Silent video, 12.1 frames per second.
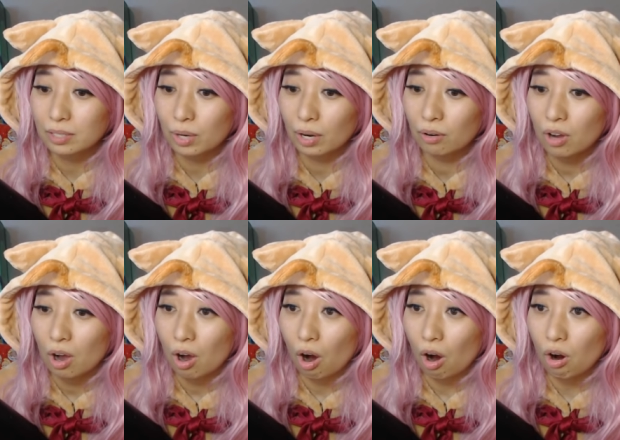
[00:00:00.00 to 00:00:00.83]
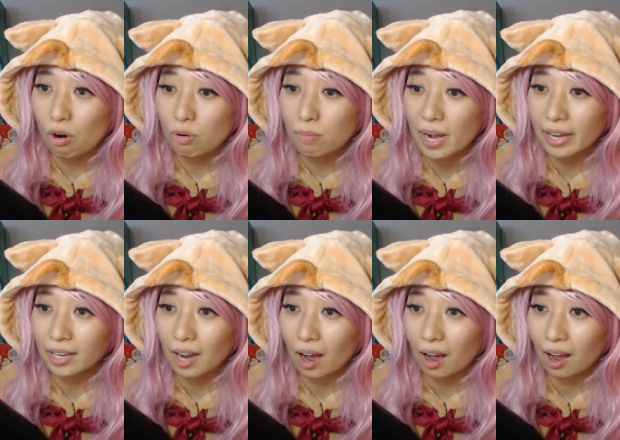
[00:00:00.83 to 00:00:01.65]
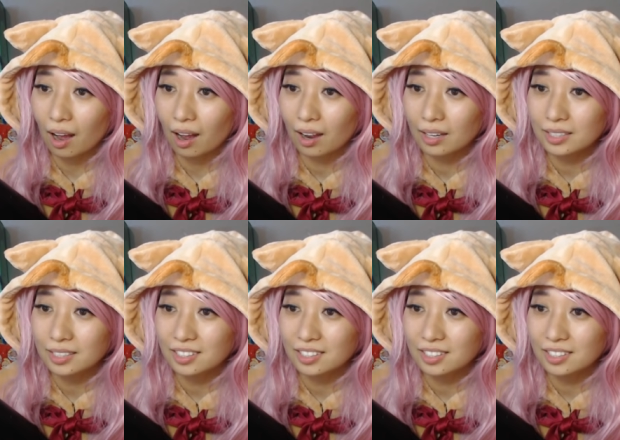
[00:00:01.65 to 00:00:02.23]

as well. Oh my gosh.